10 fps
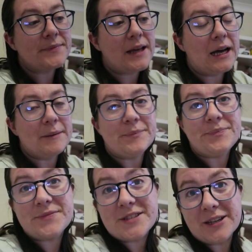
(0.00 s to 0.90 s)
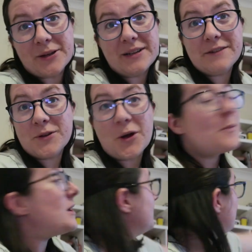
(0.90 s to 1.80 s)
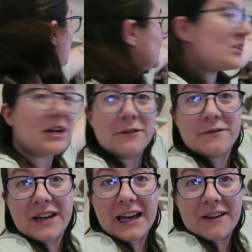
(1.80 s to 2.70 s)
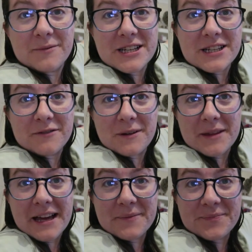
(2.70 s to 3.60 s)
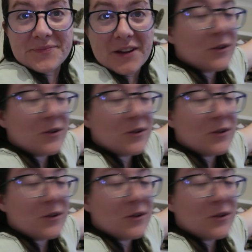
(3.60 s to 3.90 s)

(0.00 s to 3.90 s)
to live with Obi on a shelf that I have on my shelf up there. I've got